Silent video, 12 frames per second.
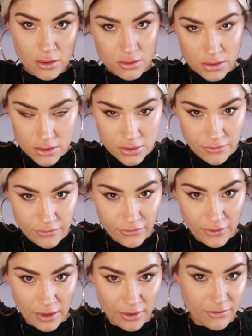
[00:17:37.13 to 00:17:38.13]
Just
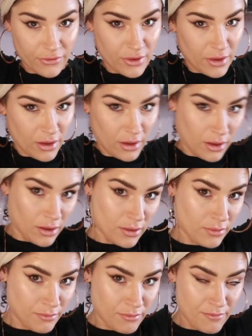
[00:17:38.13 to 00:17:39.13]
fluff
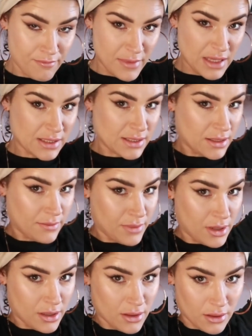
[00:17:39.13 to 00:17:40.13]
our messy
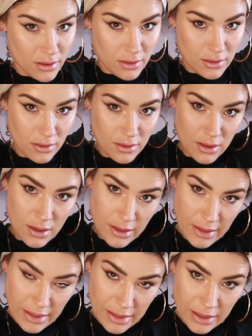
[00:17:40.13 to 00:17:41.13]
bun,
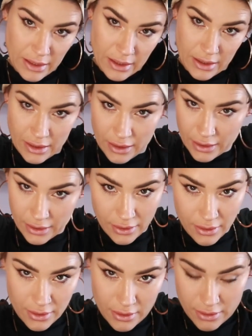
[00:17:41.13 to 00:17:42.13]

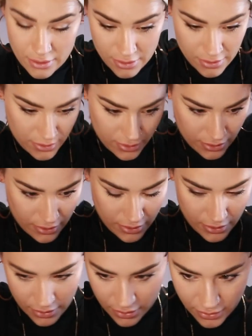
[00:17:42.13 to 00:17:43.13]
aka
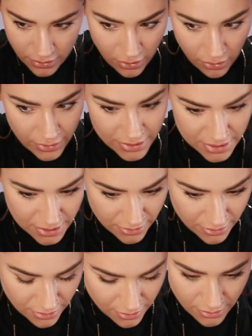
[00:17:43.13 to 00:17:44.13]

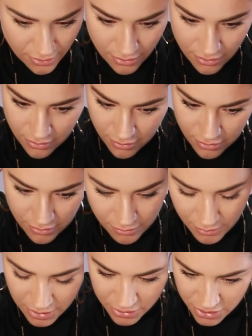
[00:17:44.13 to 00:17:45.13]
hiding the
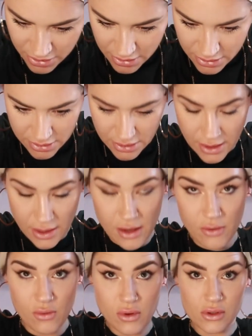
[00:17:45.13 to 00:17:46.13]
much needed
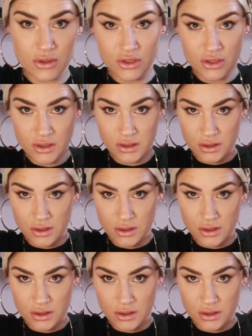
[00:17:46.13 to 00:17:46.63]
hair wash.